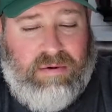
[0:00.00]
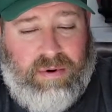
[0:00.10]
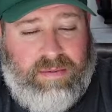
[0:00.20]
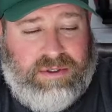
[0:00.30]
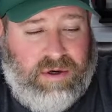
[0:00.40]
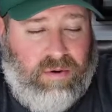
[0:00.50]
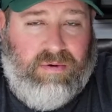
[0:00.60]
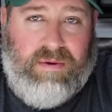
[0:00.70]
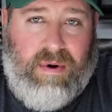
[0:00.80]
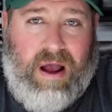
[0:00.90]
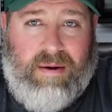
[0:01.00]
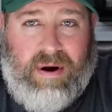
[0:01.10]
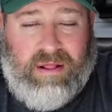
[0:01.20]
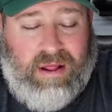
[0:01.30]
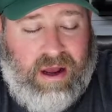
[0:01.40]
You pretty much can only buy them
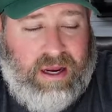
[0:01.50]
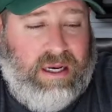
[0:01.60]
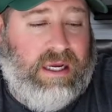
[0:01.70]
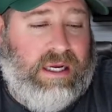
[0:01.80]
online.